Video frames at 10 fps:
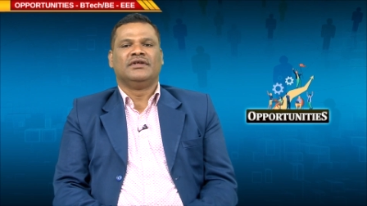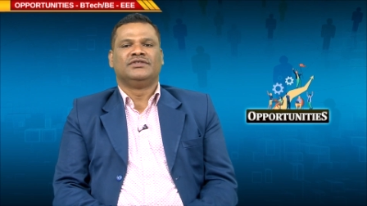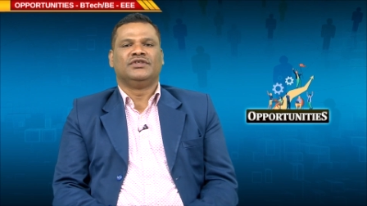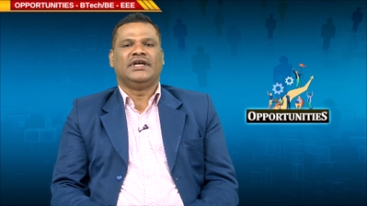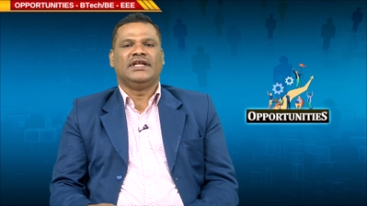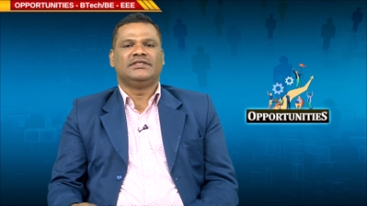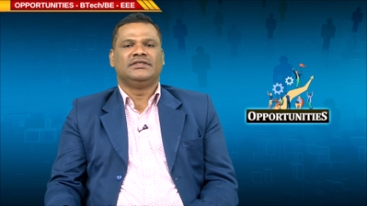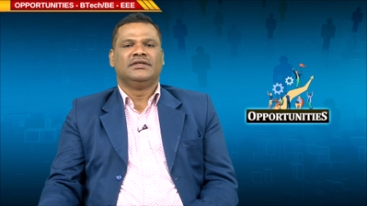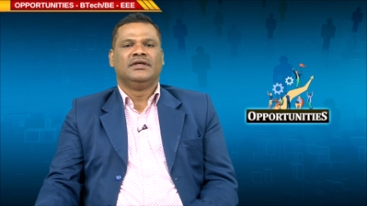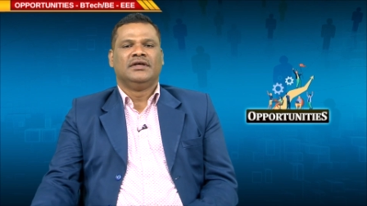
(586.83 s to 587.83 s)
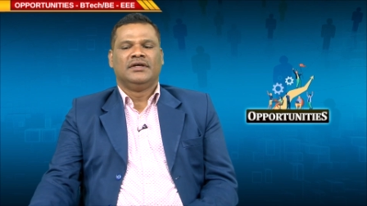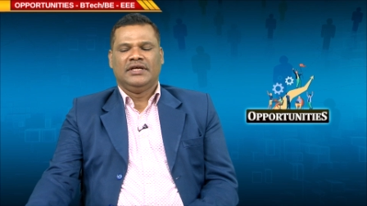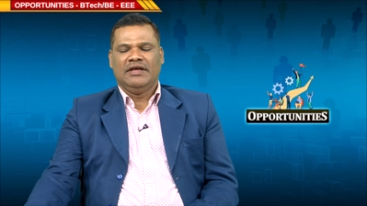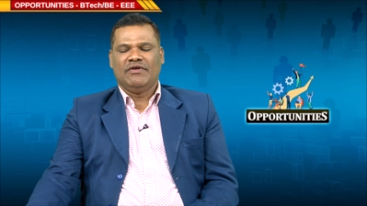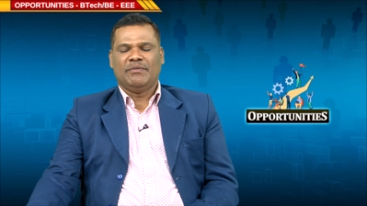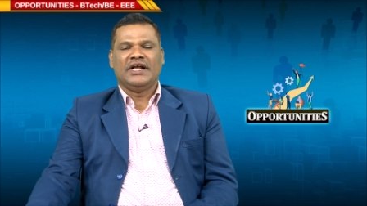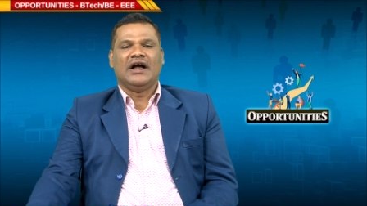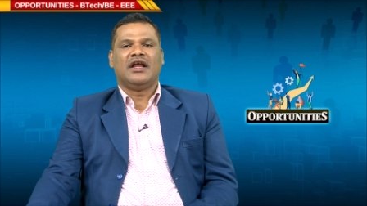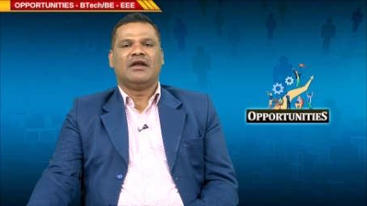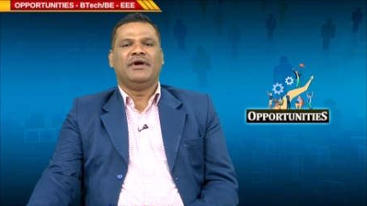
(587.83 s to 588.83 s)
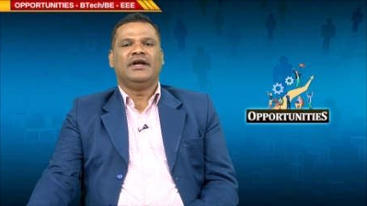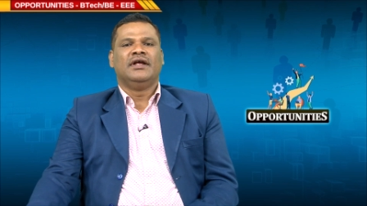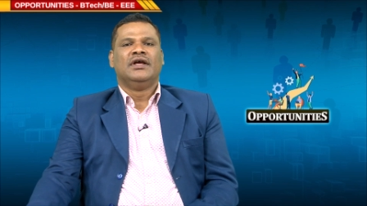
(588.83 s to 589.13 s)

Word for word: So, that is given by government.